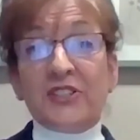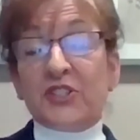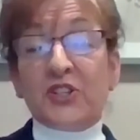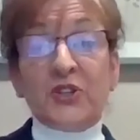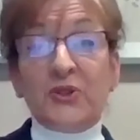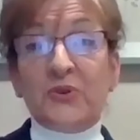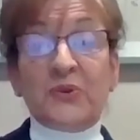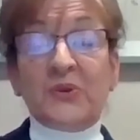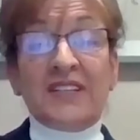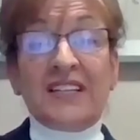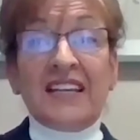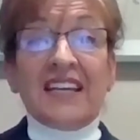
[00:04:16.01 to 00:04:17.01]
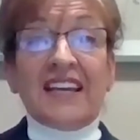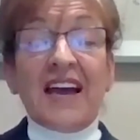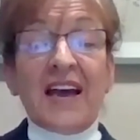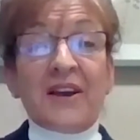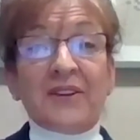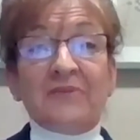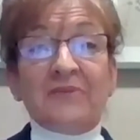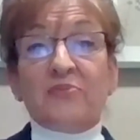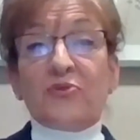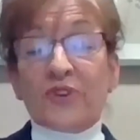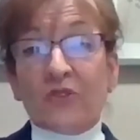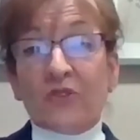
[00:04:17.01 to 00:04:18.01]
to
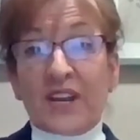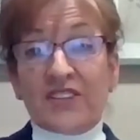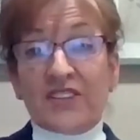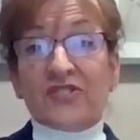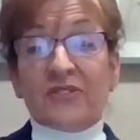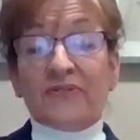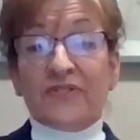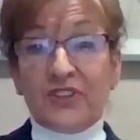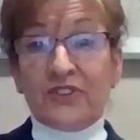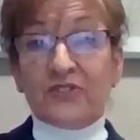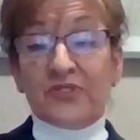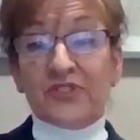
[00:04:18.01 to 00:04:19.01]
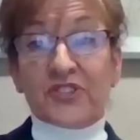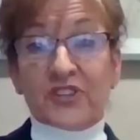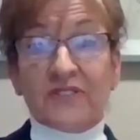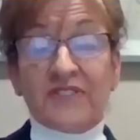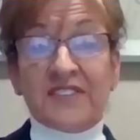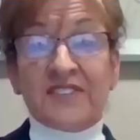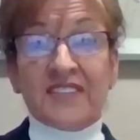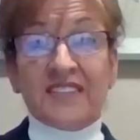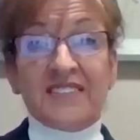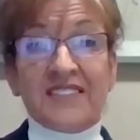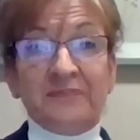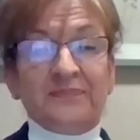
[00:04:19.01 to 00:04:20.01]
pre-arrange their funeral
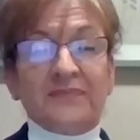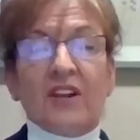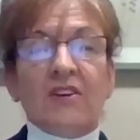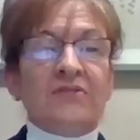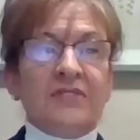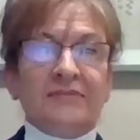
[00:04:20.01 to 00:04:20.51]
services. I'm